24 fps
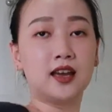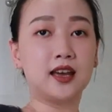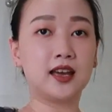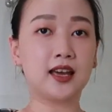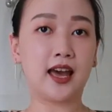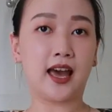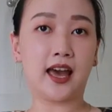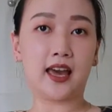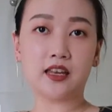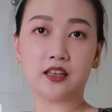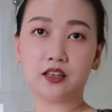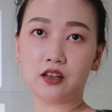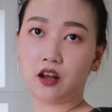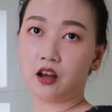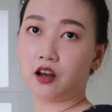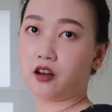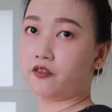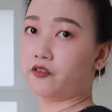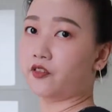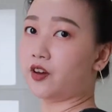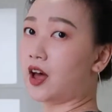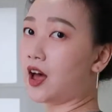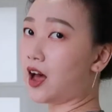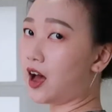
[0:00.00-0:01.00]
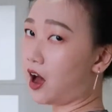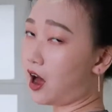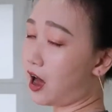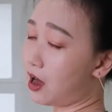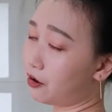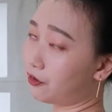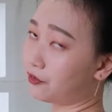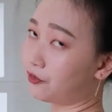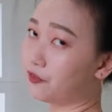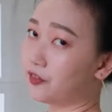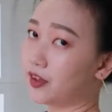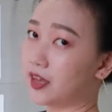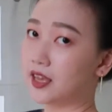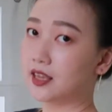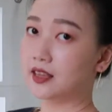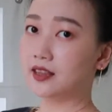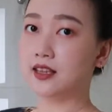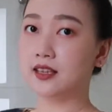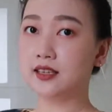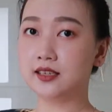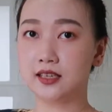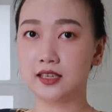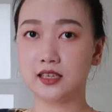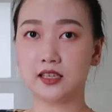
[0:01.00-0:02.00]
kind of outfit.
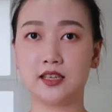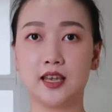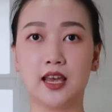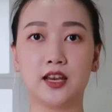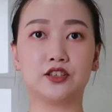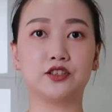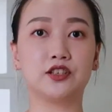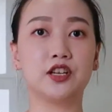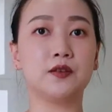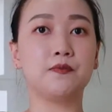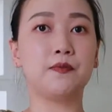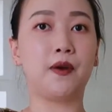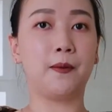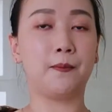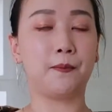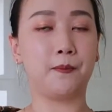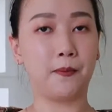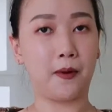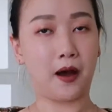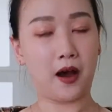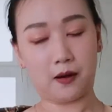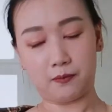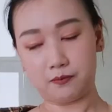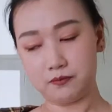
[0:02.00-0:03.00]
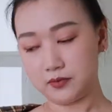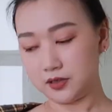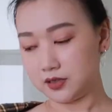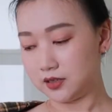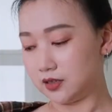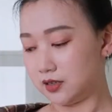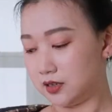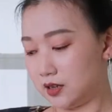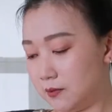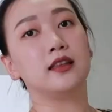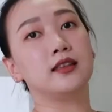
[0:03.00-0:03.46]
This is actually my mom's.